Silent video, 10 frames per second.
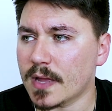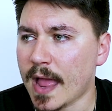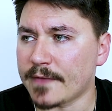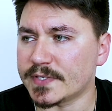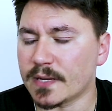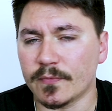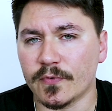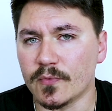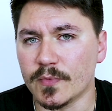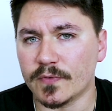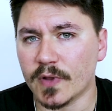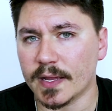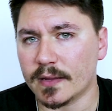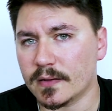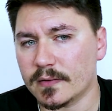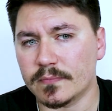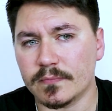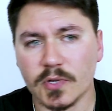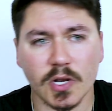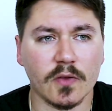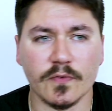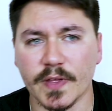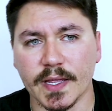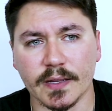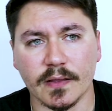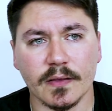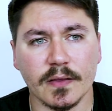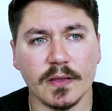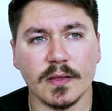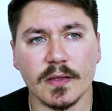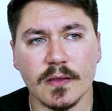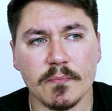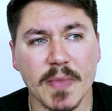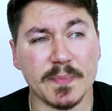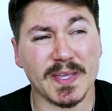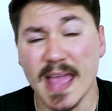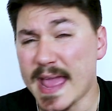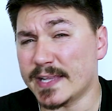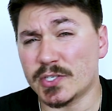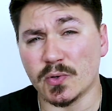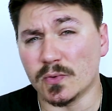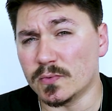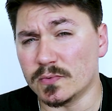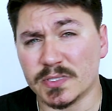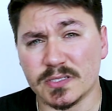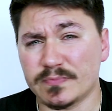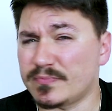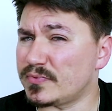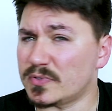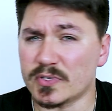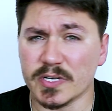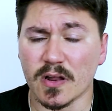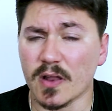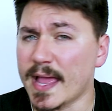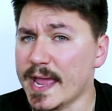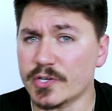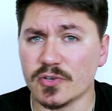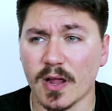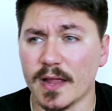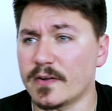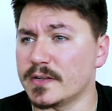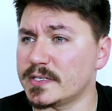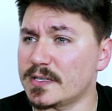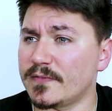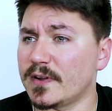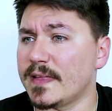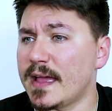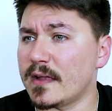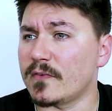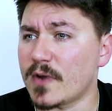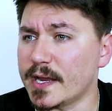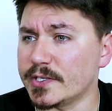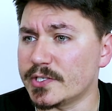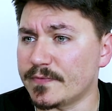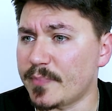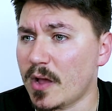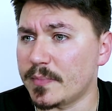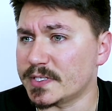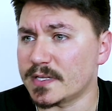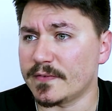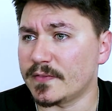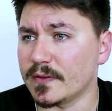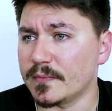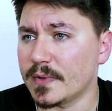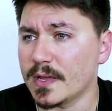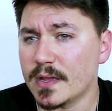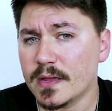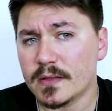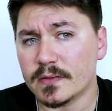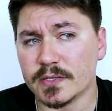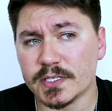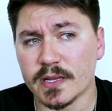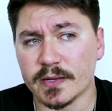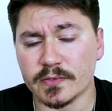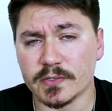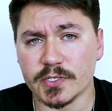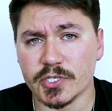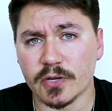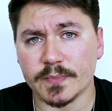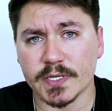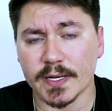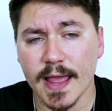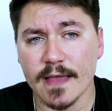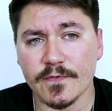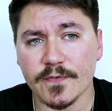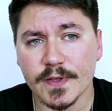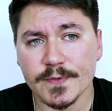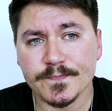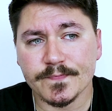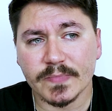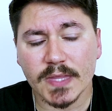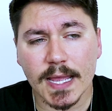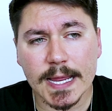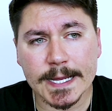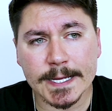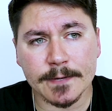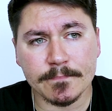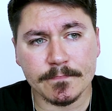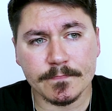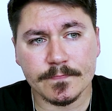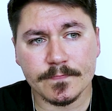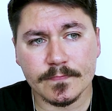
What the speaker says: have some form of like clothing, maybe hair tools, you know, like hair dryer and stuff like that, and a range of barber stuff that salons and shops can have, and